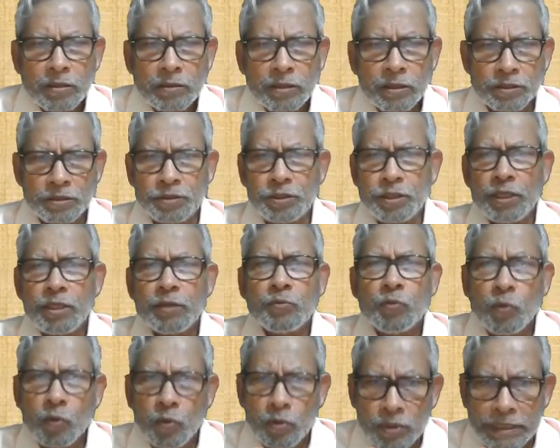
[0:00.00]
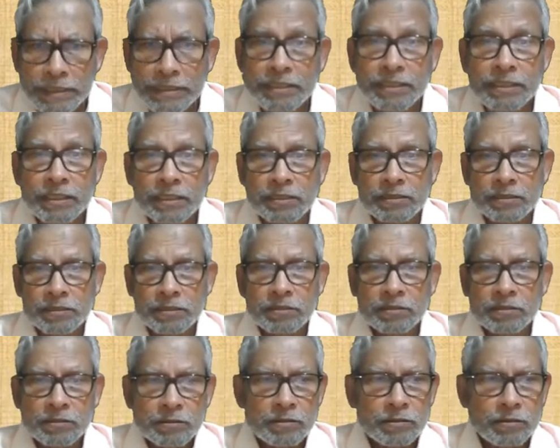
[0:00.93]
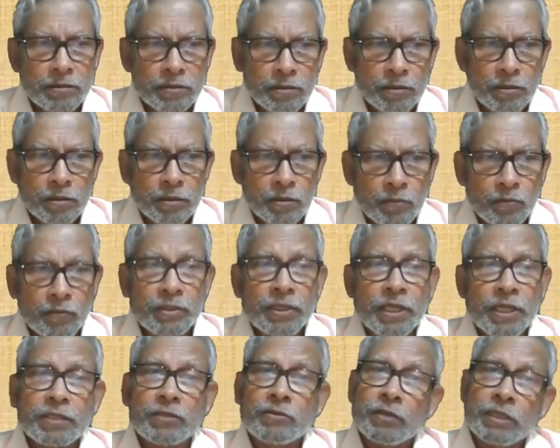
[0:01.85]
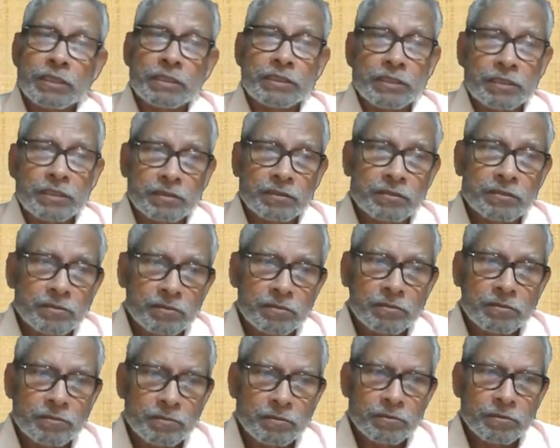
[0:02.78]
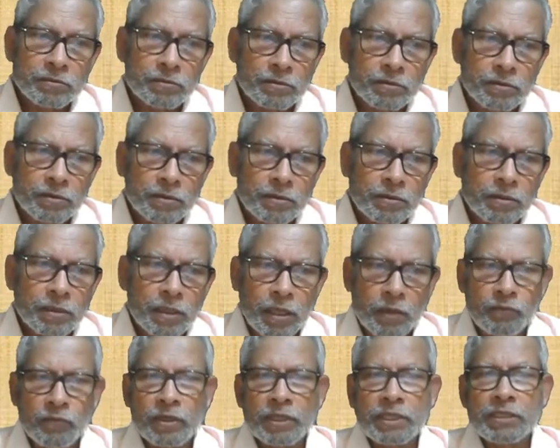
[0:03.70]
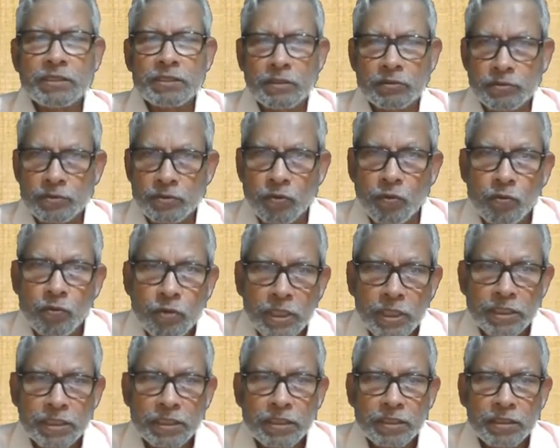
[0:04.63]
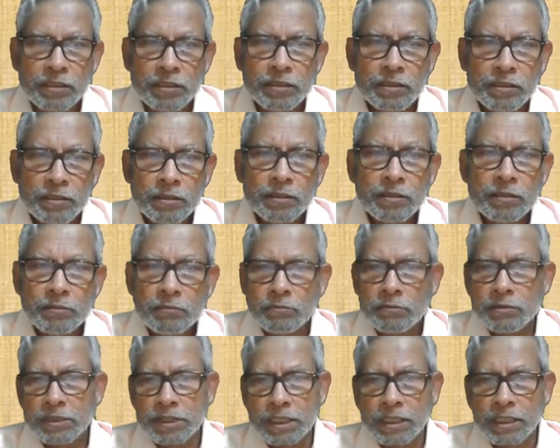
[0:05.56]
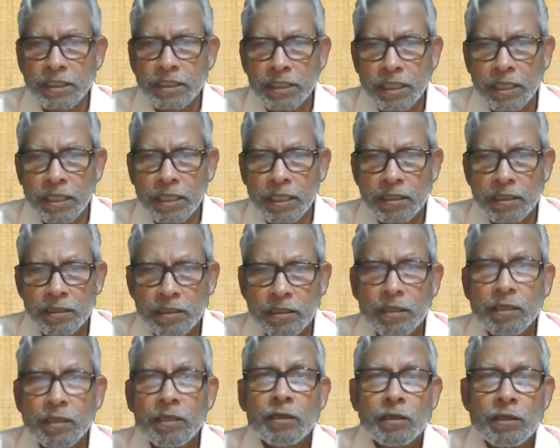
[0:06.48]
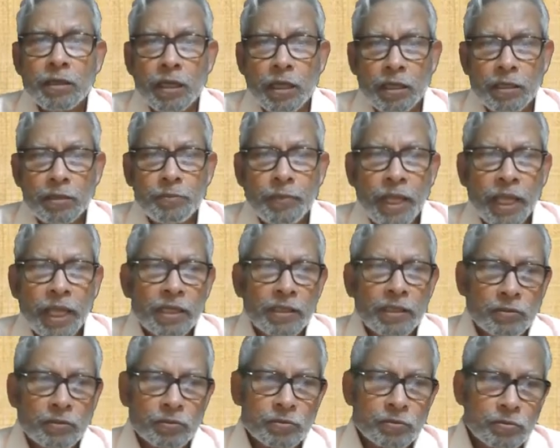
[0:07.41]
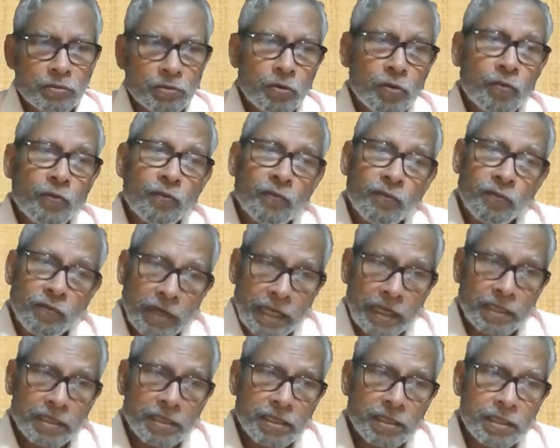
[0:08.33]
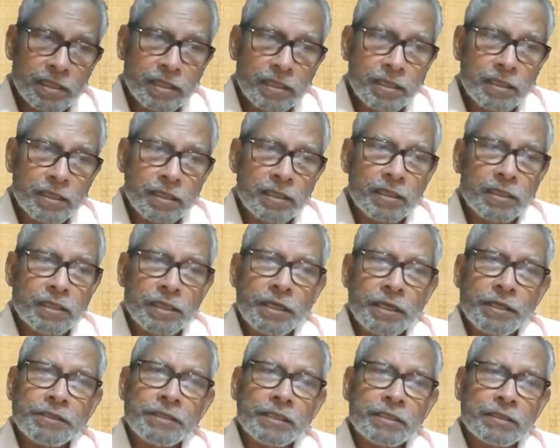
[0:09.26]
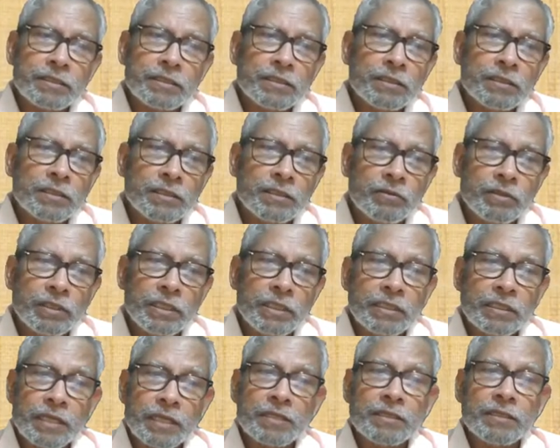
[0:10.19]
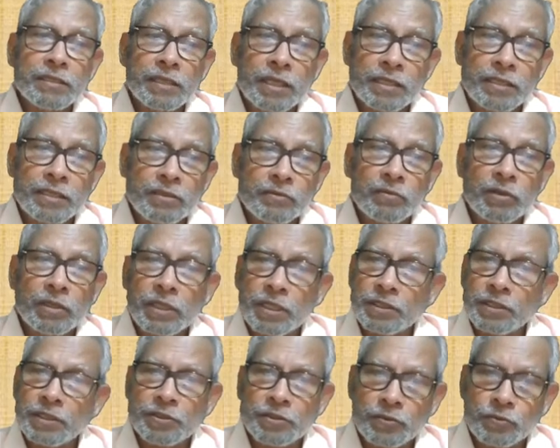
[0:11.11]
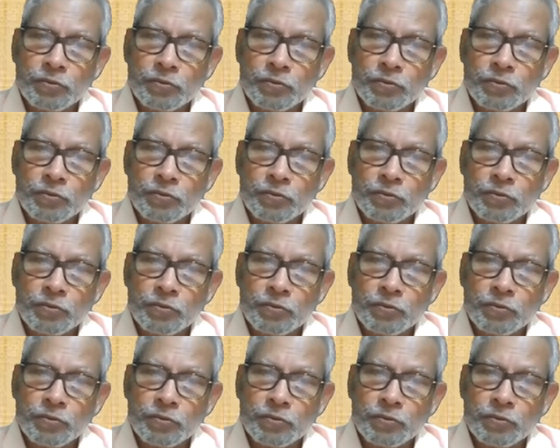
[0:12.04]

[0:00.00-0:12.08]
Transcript: The three more regions with headquarters, one is Guwahati, Chandigarh, and Bangalore, were created during 1981-82.